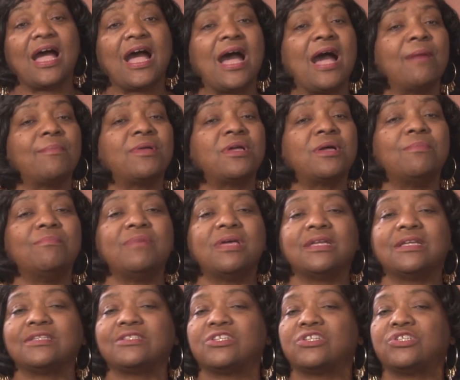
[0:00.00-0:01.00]
I'm
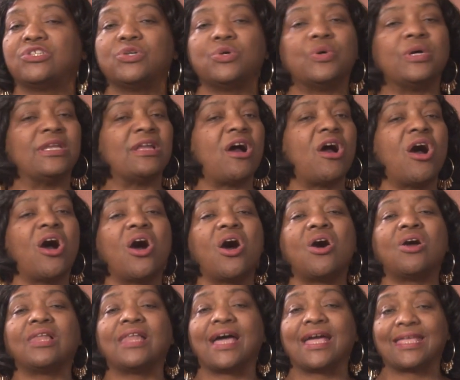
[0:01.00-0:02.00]
committed to doing
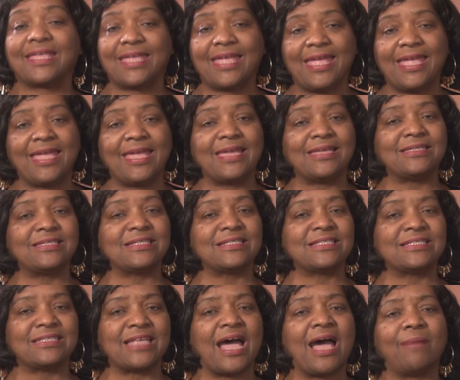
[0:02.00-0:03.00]
all I can to
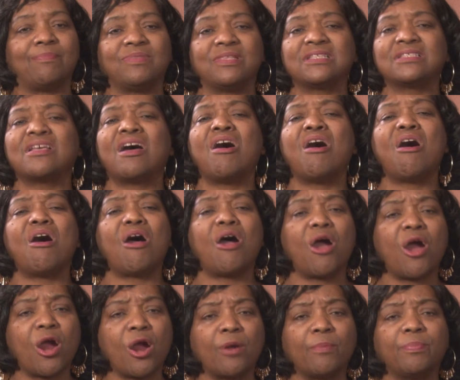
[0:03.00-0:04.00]
stop this
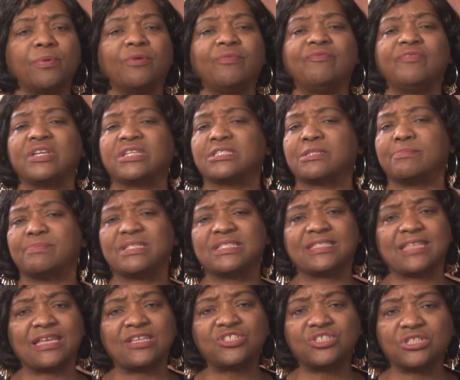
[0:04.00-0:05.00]
horrible
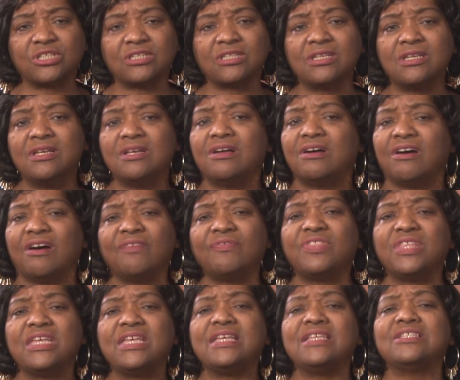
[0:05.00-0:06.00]
victimization of
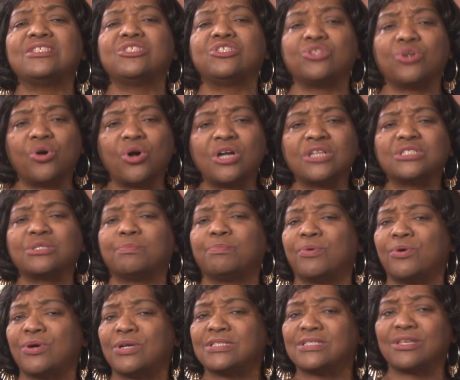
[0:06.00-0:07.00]
these Georgia
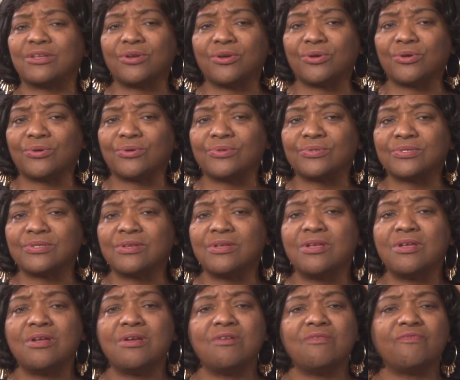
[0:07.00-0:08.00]
boys and girls
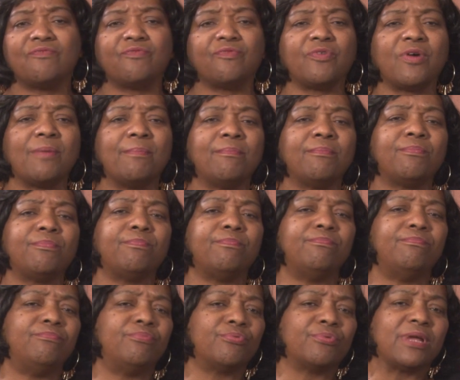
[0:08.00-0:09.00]
from
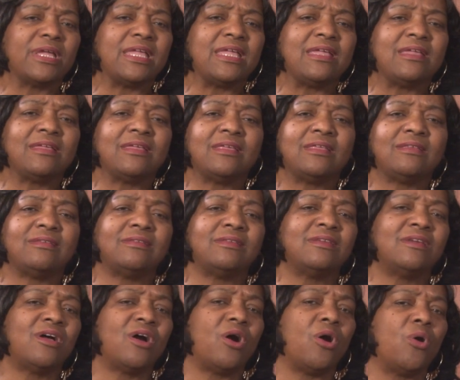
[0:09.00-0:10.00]
bringing
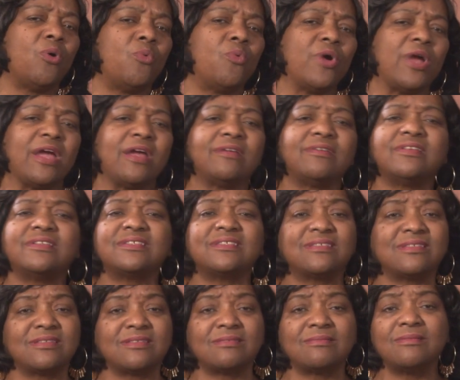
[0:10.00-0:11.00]
awareness
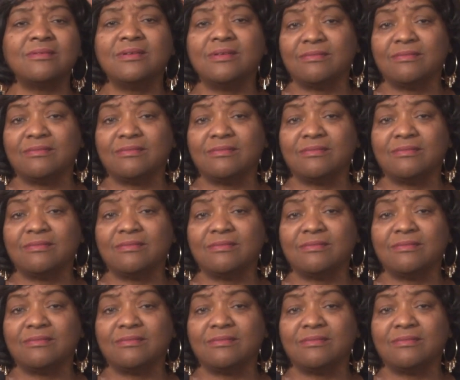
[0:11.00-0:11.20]
to